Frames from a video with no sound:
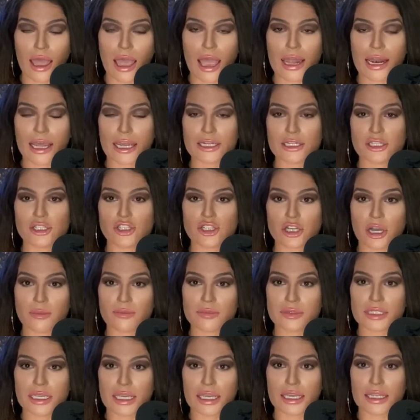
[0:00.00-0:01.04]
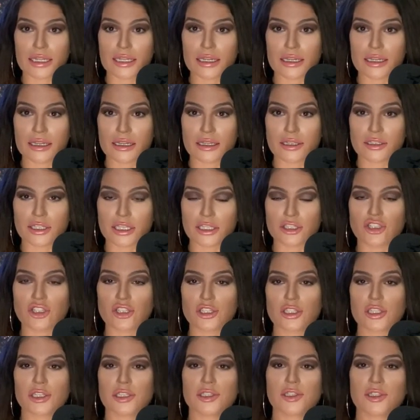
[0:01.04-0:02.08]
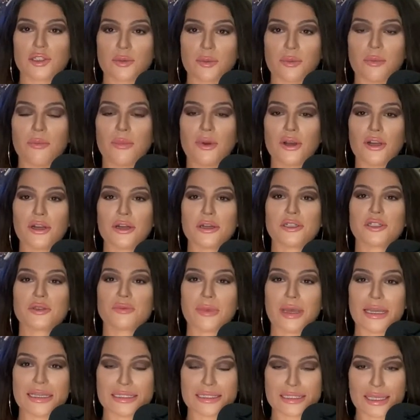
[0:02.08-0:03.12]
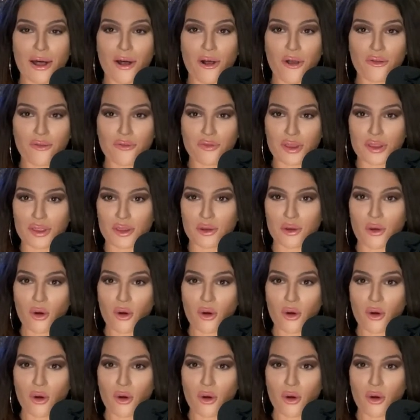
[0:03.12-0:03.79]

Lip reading: and I jumped in, like, just to submerge myself in the